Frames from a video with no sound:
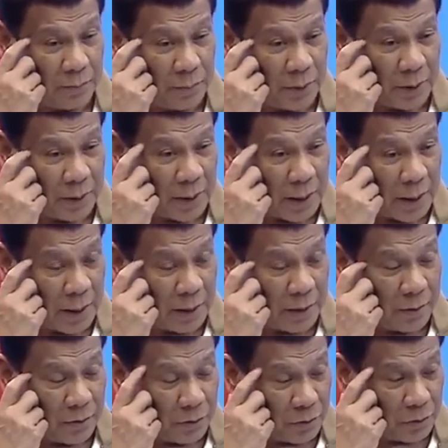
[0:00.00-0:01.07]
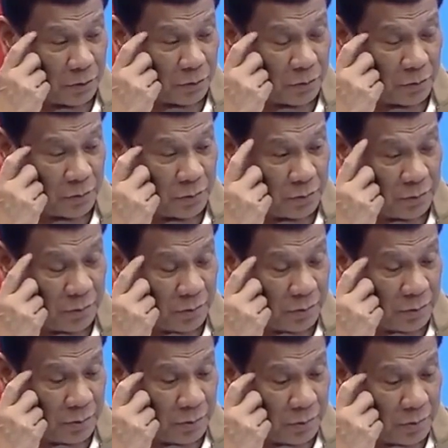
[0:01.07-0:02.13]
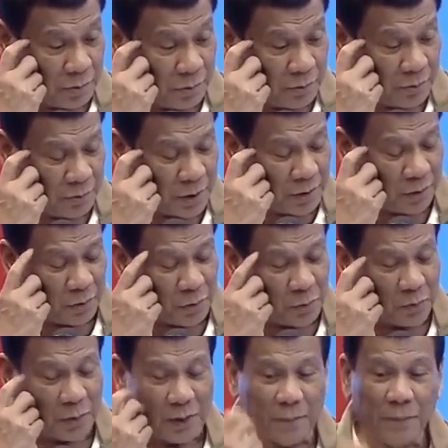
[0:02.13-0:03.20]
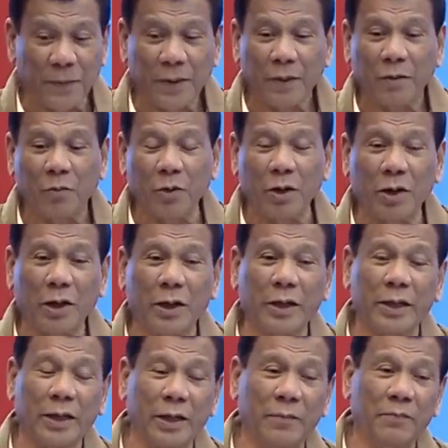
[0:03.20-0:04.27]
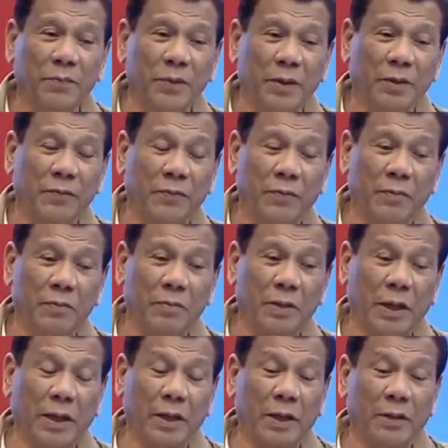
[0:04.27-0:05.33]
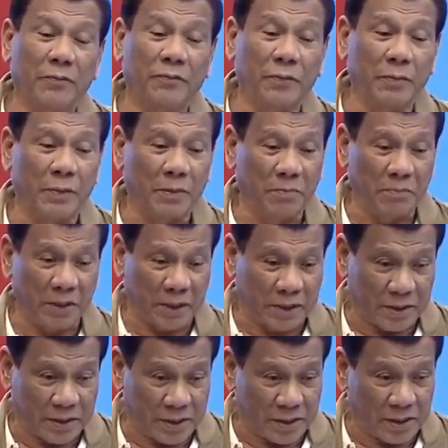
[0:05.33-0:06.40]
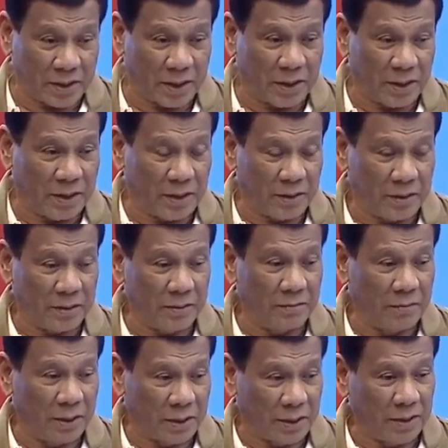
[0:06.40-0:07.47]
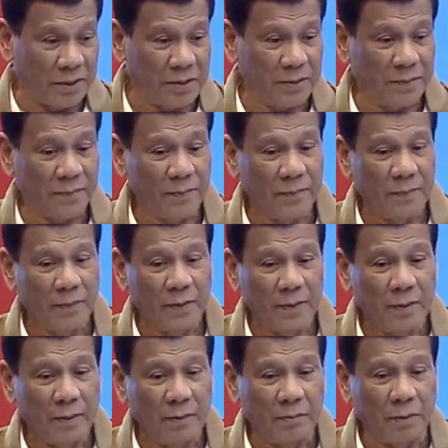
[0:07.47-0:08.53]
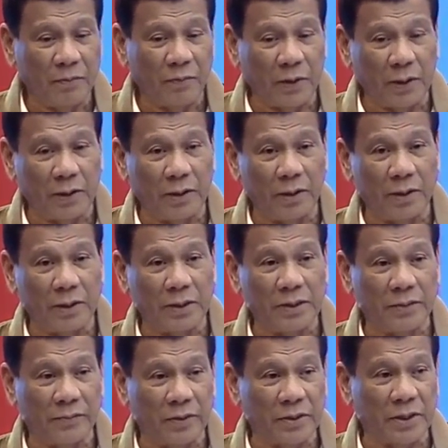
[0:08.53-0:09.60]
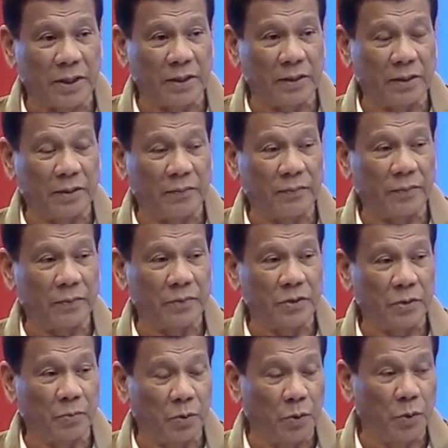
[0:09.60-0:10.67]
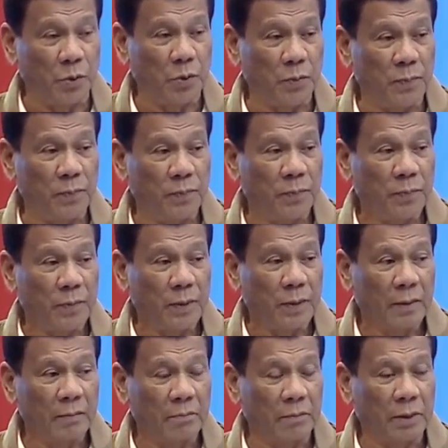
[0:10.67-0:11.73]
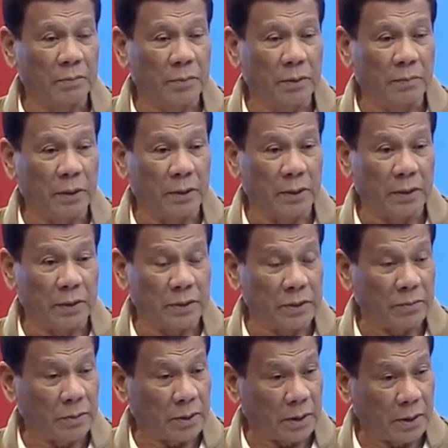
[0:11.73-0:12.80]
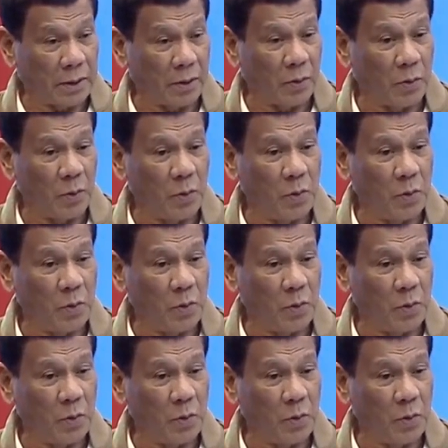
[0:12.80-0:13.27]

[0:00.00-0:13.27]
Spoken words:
pinag-agaw yung lupa. Well, I come from a mixed marriage. My father is a Visayan from Cebu, but my mother is a Maranao.